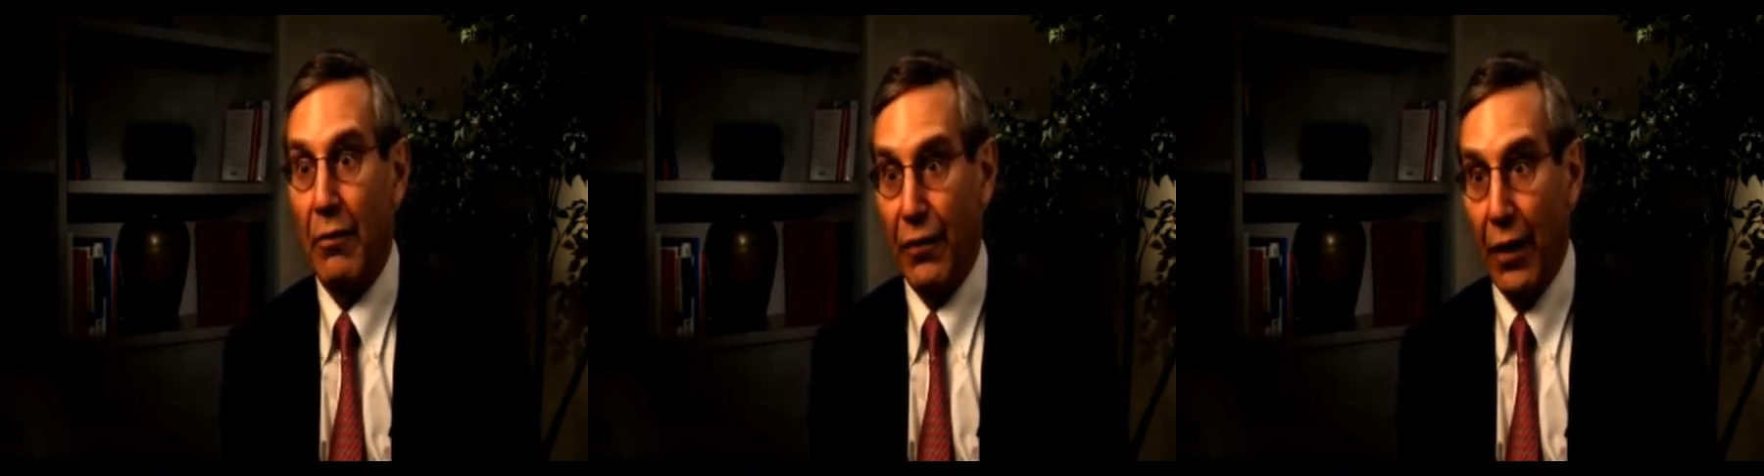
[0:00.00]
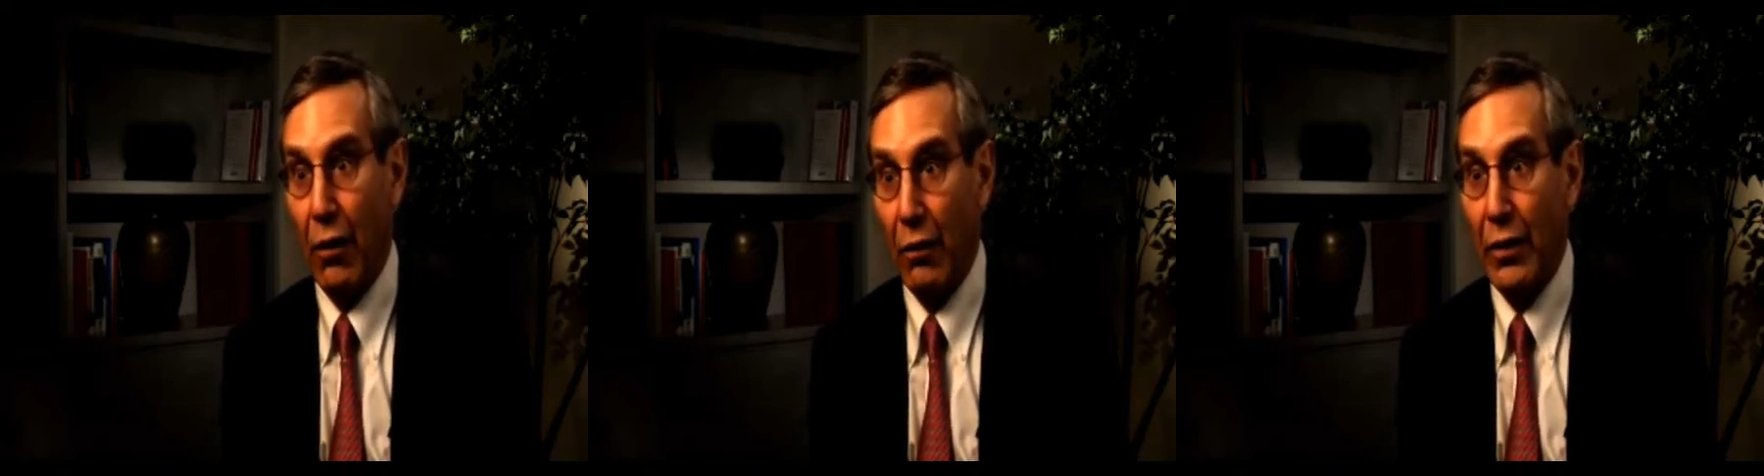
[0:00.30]

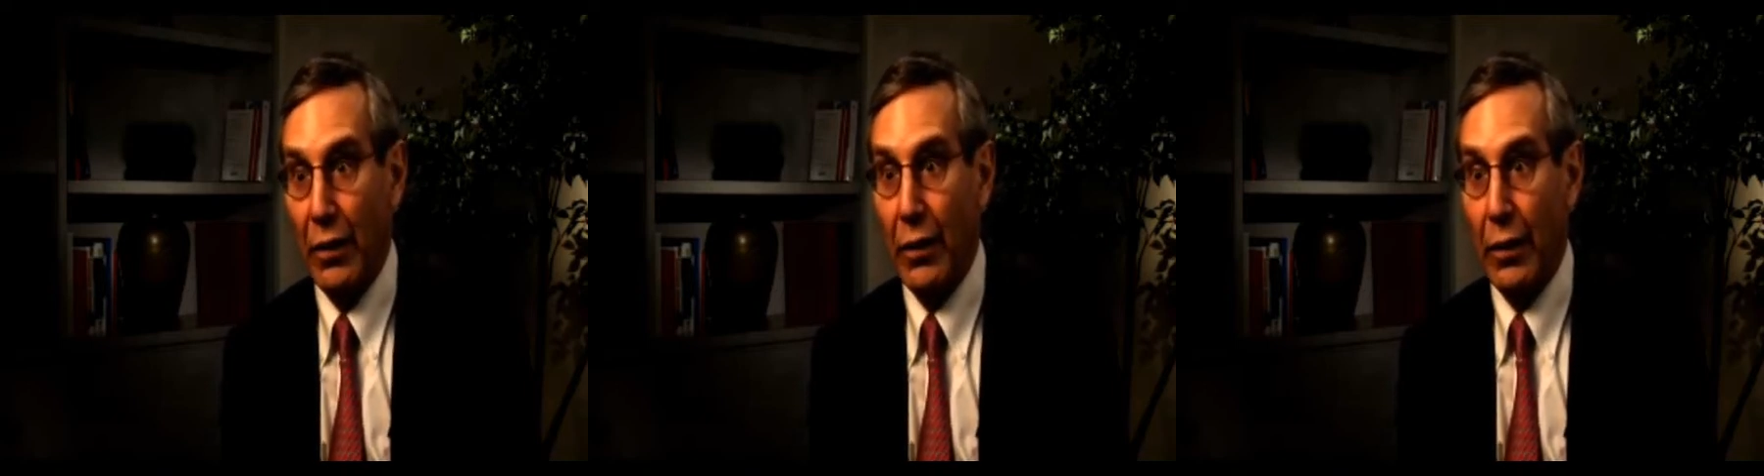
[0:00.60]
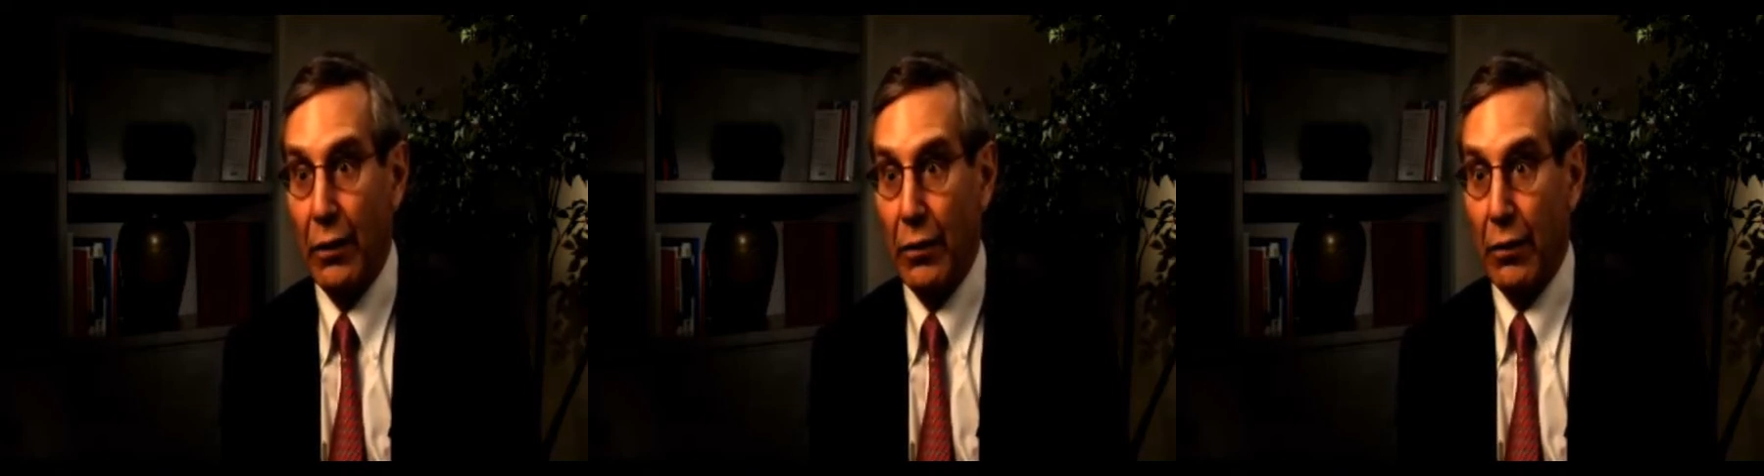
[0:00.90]
fell
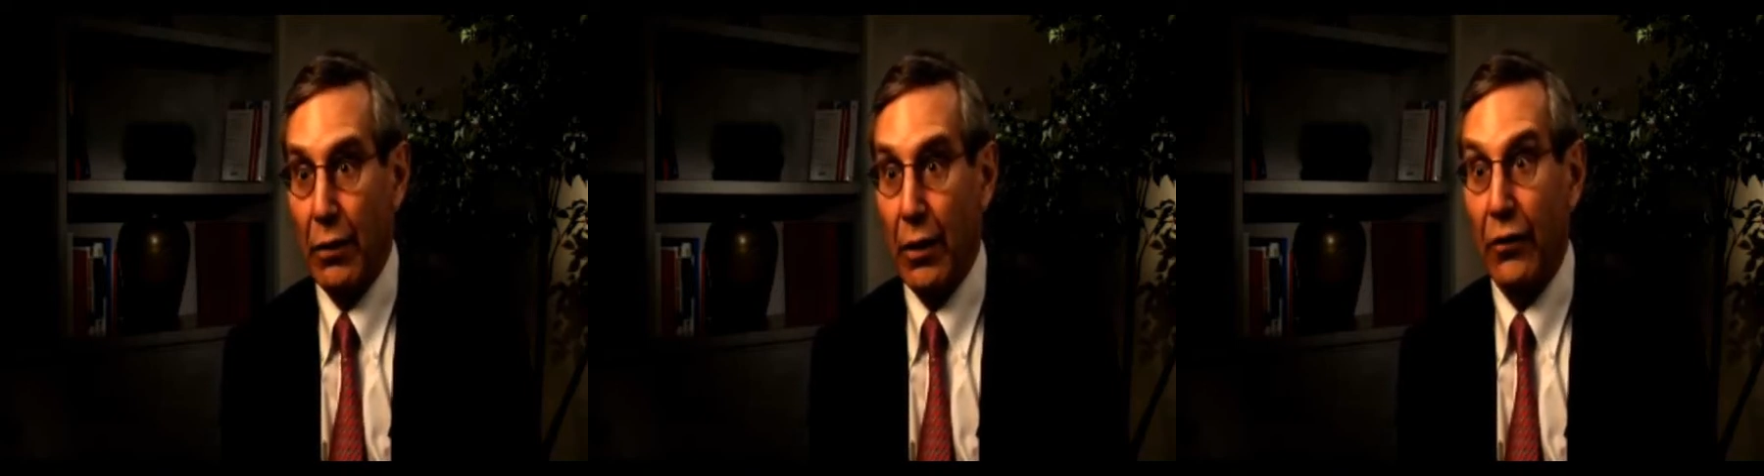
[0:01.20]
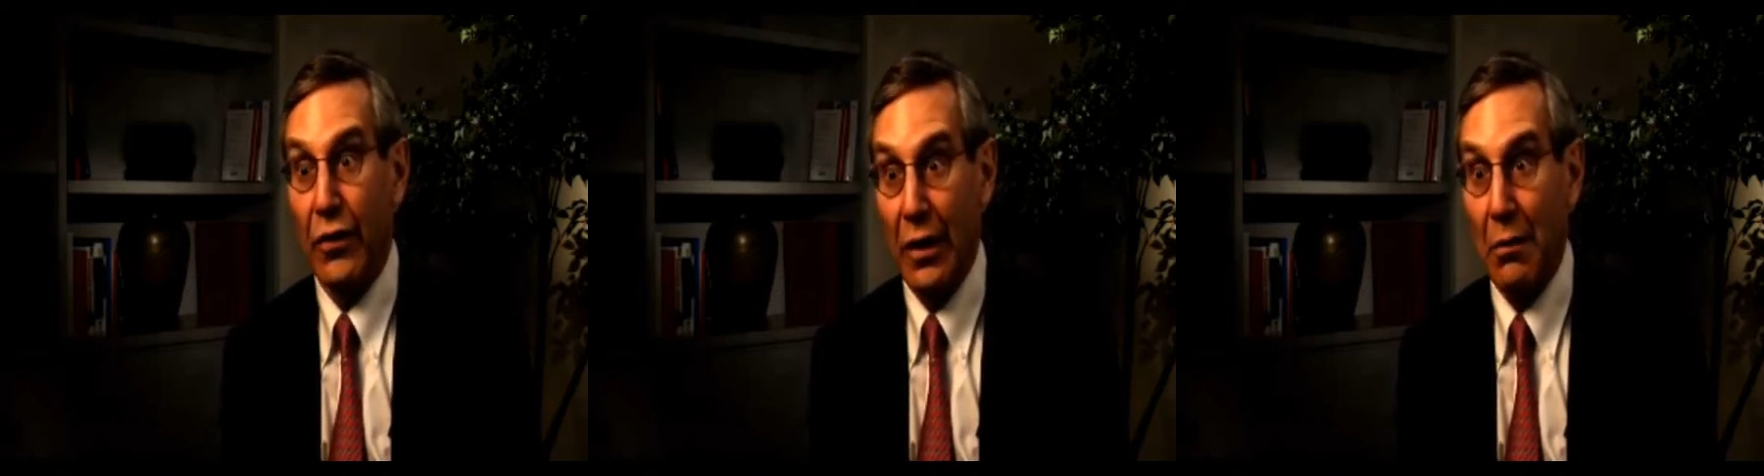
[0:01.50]
in
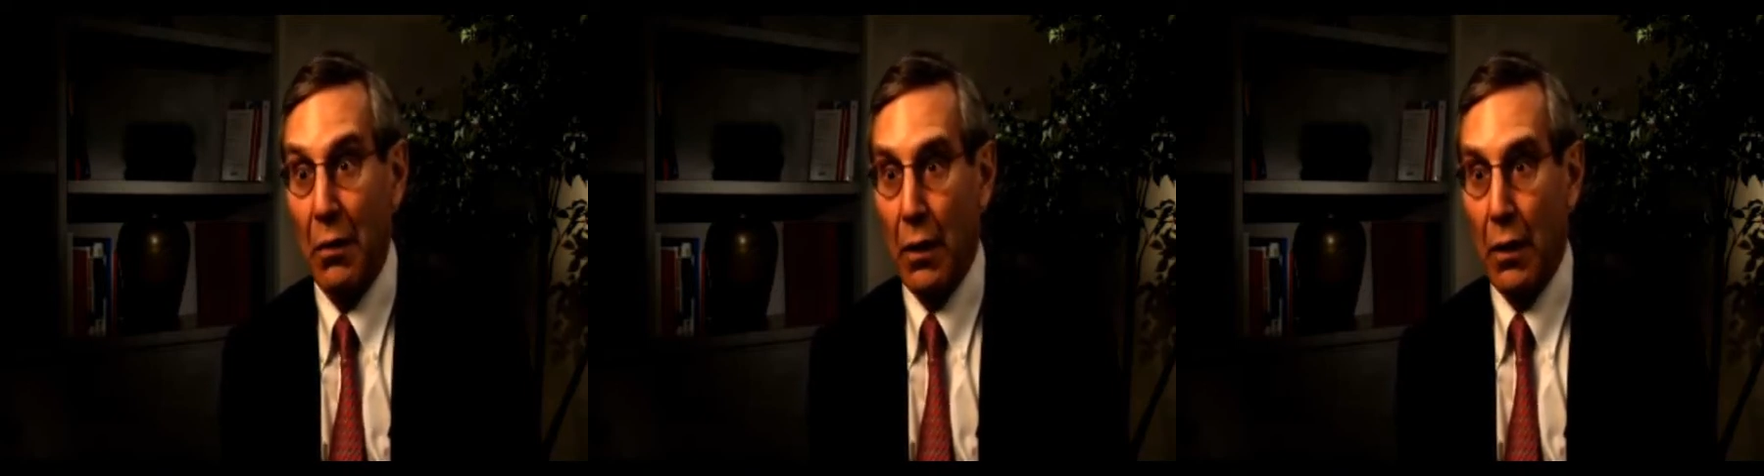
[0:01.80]
esteem.